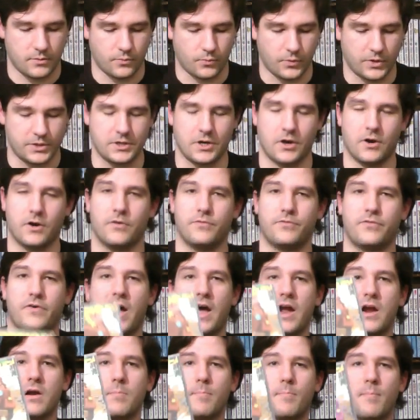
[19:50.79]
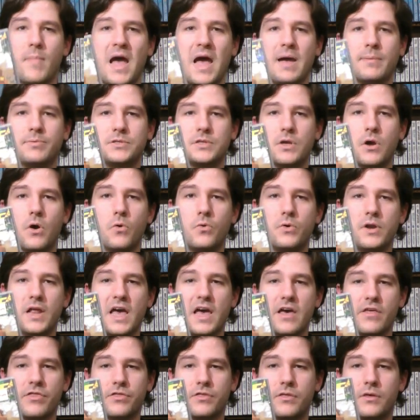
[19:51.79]
Return Fire Maps O'
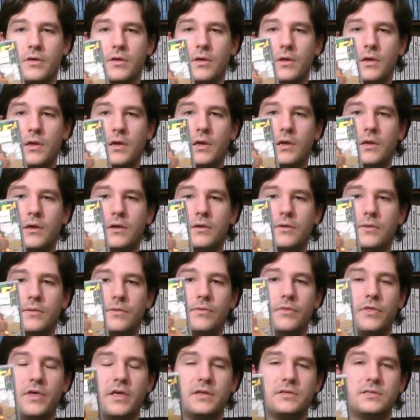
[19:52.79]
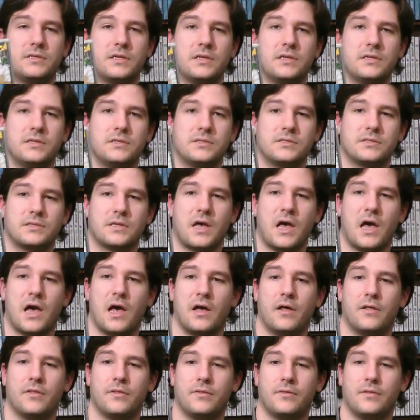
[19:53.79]
Death. This is
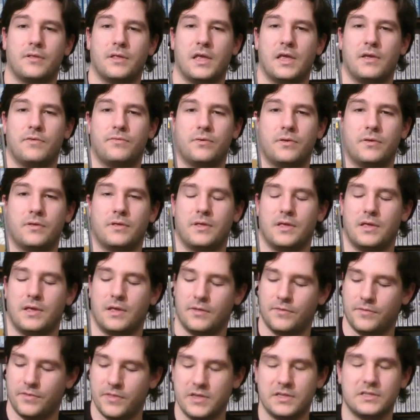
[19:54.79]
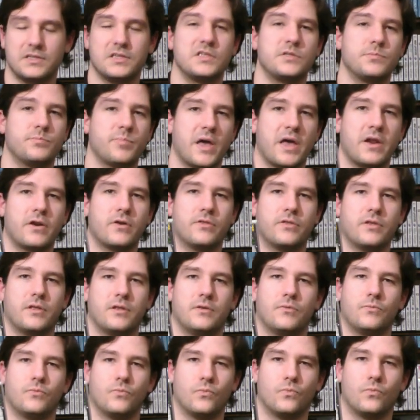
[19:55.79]
This is better
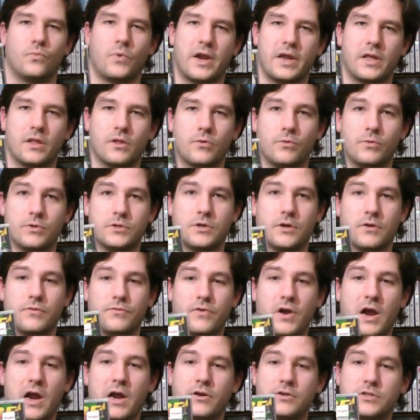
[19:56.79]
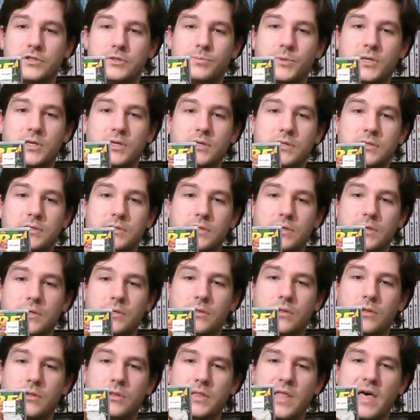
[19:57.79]
than regular Return Fire just because the
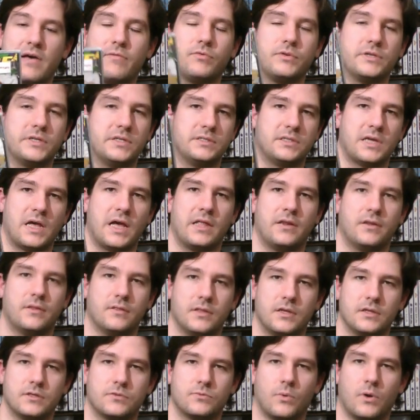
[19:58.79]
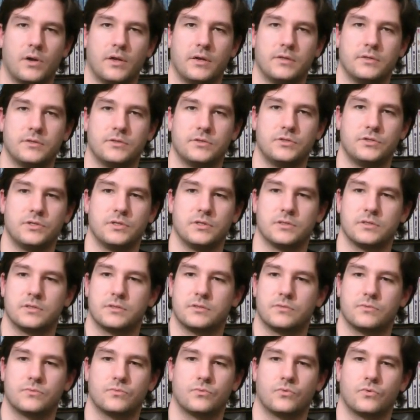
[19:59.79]
level design in this one is just